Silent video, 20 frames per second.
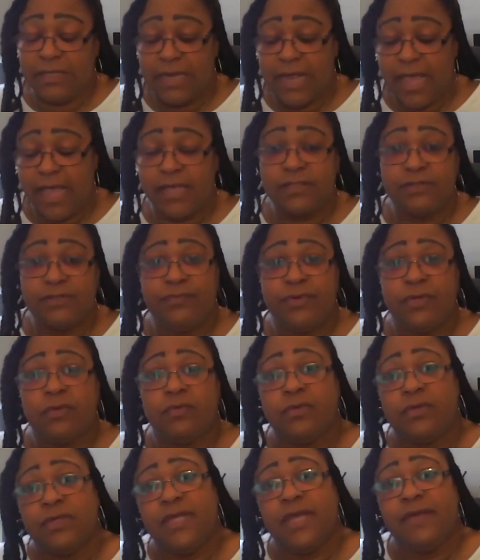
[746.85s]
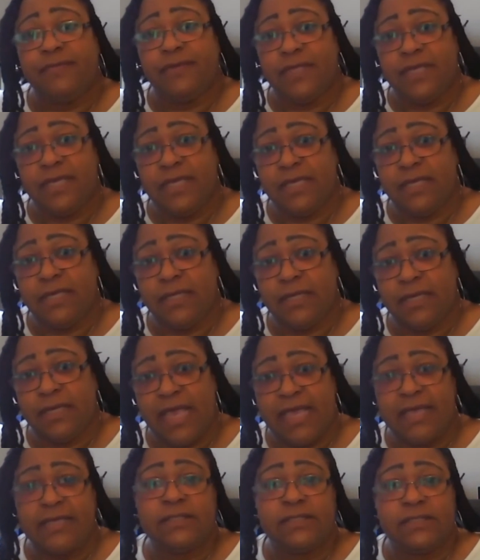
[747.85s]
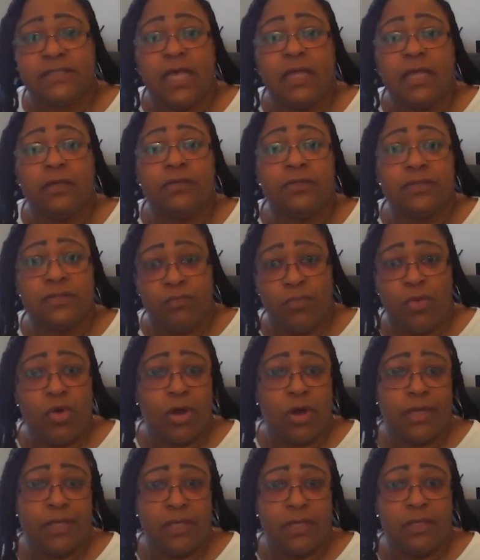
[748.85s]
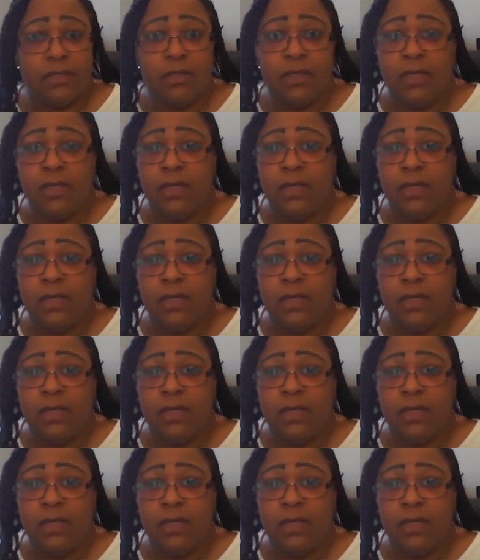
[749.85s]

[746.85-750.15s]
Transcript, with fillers: Nashville, we're definitely in a seller's market